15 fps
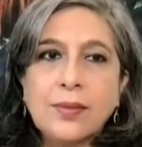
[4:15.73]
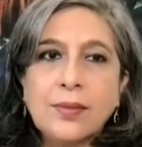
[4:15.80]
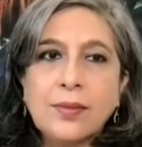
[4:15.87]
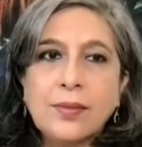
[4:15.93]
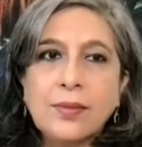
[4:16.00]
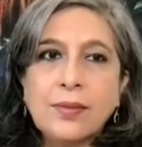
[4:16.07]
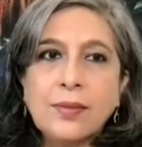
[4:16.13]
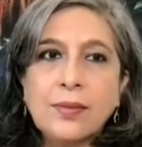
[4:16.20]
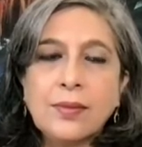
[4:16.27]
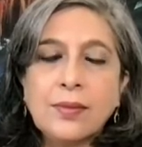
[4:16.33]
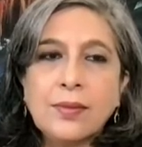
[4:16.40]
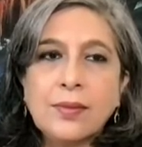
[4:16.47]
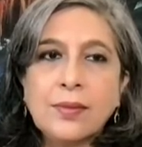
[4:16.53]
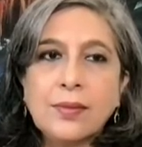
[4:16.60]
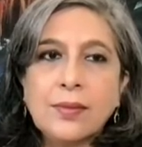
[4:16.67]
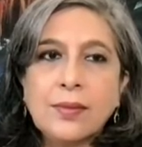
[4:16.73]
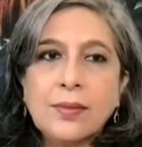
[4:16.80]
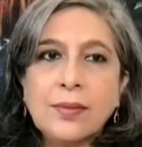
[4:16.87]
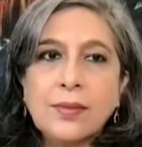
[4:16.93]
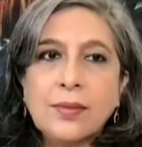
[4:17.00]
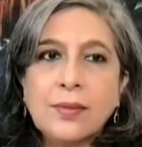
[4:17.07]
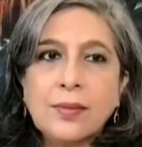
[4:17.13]

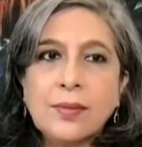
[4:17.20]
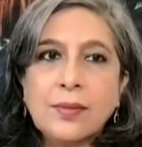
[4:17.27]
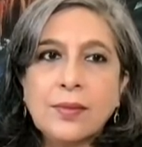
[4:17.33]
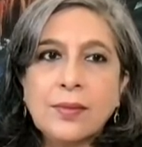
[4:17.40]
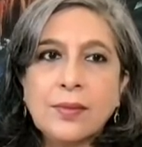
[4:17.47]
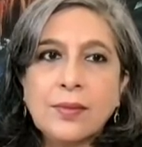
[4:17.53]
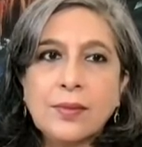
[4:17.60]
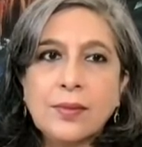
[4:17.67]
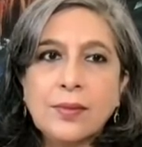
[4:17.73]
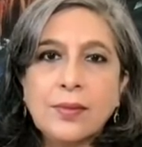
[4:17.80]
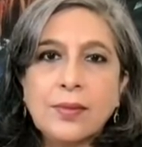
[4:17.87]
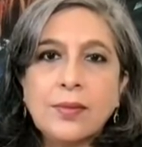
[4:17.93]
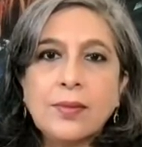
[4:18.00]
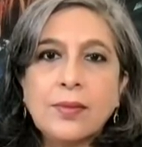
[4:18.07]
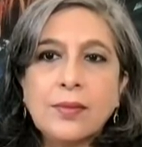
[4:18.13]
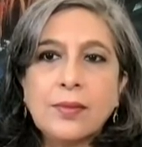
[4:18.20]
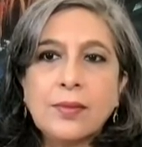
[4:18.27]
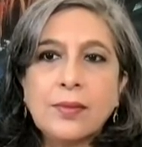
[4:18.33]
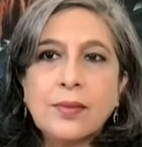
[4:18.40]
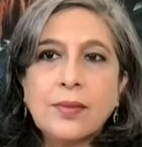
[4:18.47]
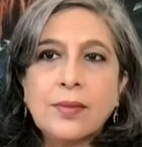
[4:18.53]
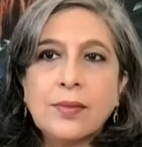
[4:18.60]

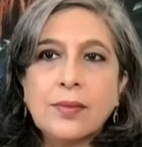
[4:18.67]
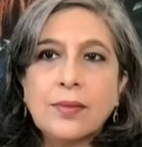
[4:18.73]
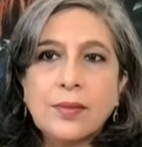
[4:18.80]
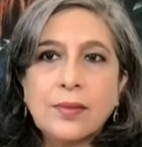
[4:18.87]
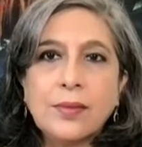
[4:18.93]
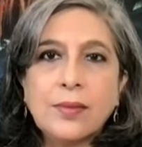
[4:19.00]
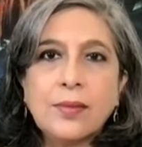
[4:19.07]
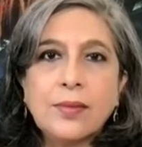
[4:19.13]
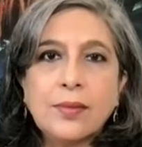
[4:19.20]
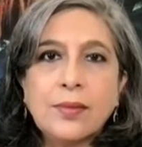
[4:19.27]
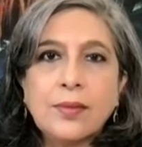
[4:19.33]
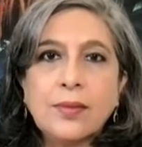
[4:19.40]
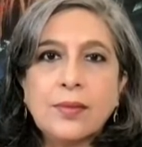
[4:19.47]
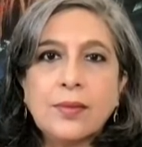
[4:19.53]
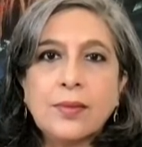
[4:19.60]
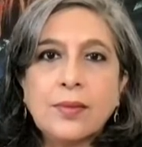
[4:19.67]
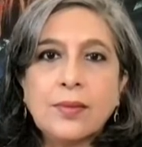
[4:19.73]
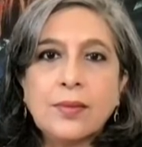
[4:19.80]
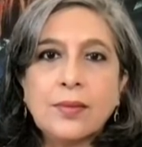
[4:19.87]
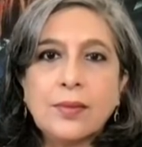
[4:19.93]
[no speech]